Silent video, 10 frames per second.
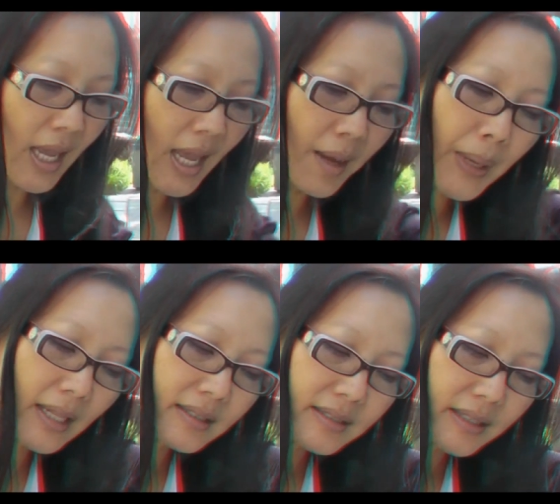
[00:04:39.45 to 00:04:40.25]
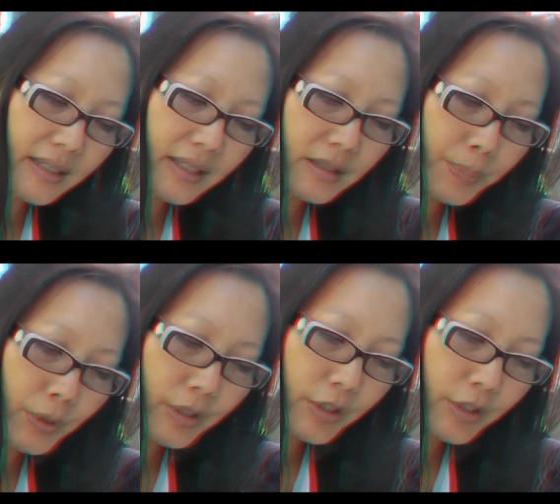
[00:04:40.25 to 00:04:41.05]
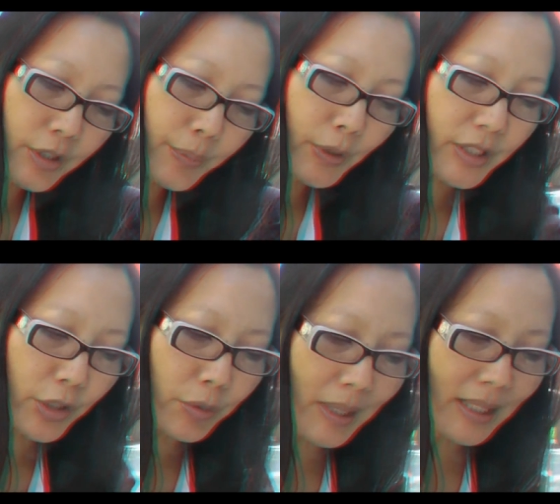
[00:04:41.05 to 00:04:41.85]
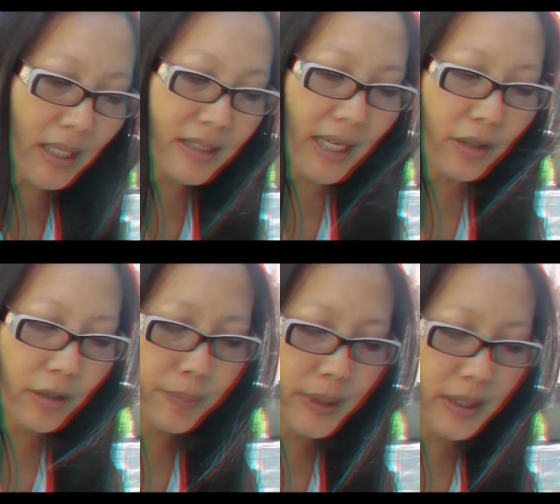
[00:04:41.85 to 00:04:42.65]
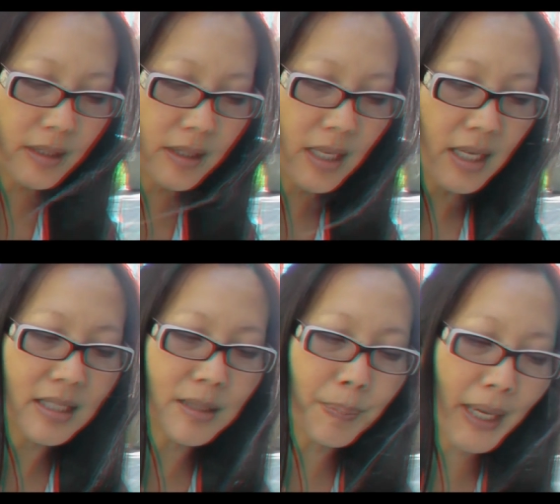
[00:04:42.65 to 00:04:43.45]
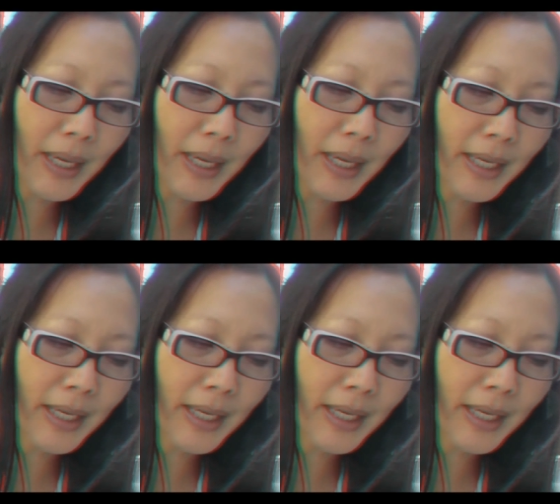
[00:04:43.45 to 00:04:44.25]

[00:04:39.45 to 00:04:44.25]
And Palestinians put to push UN statehood bid despite Obama.